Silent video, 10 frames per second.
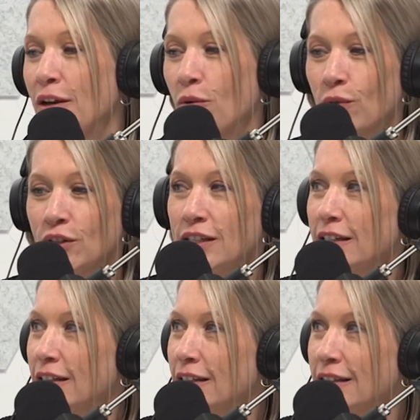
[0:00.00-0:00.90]

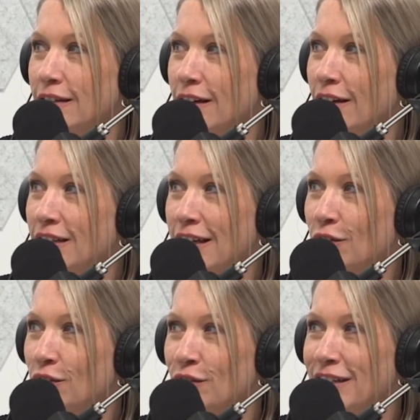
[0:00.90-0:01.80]
courses of
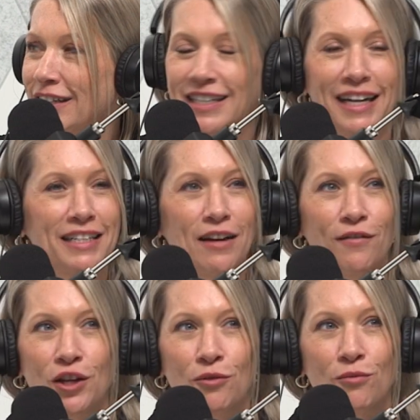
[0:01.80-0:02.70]
Skills for Success
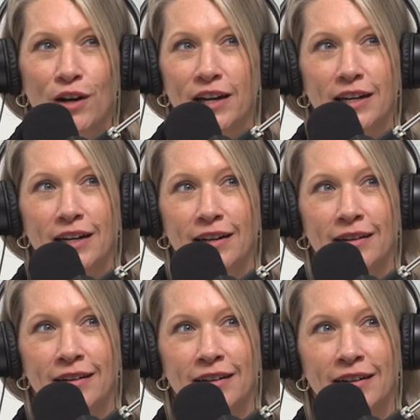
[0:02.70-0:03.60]
have you run?
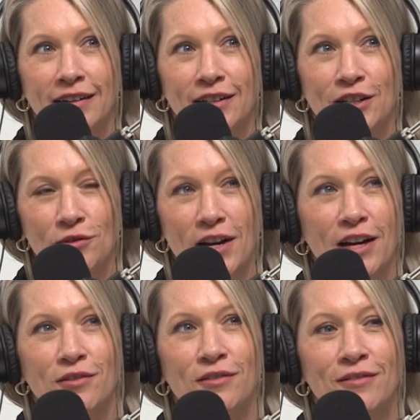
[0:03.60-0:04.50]
Do you
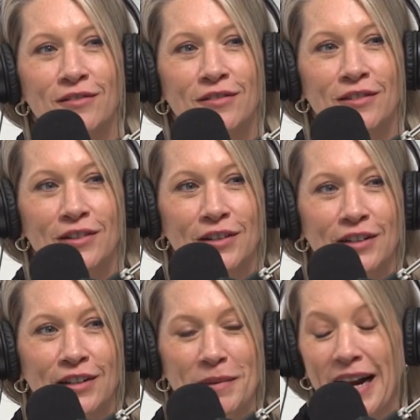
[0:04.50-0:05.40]
know?
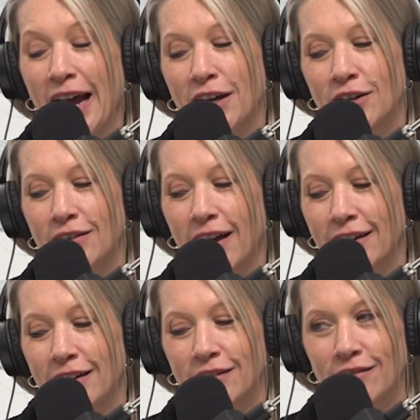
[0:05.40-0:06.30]
I mean, I
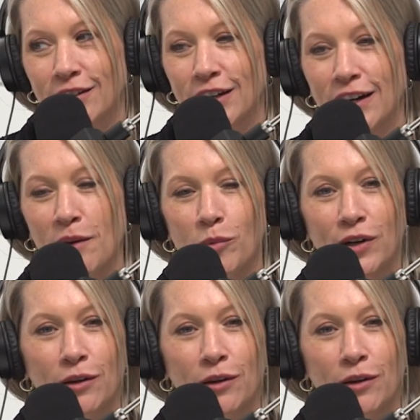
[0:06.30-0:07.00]
could look it up